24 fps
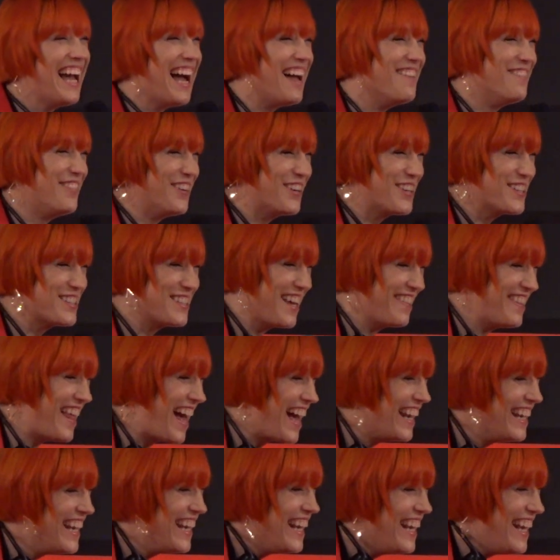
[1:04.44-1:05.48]
I focused on
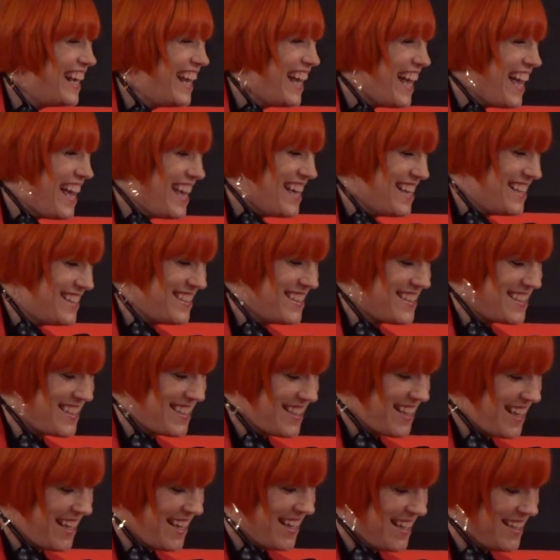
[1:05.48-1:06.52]
that, and
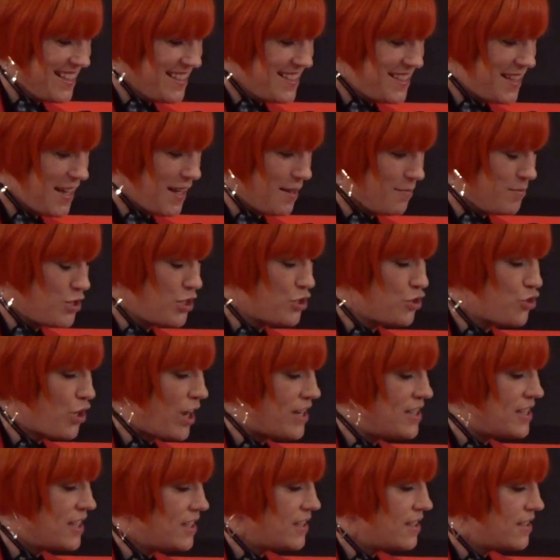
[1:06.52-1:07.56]
just
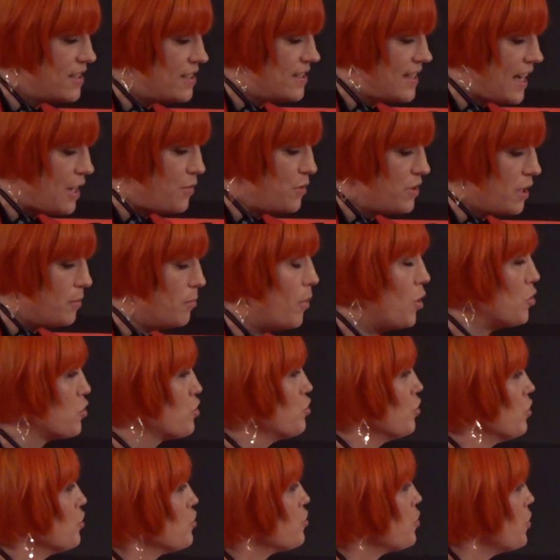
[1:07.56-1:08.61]
tried to stay with the
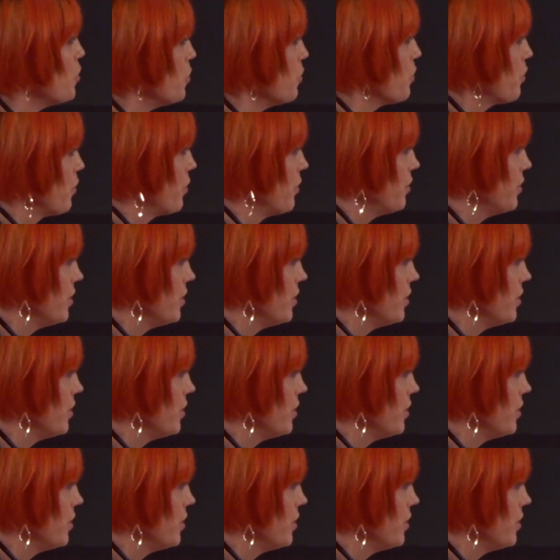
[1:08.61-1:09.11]
emotional truth,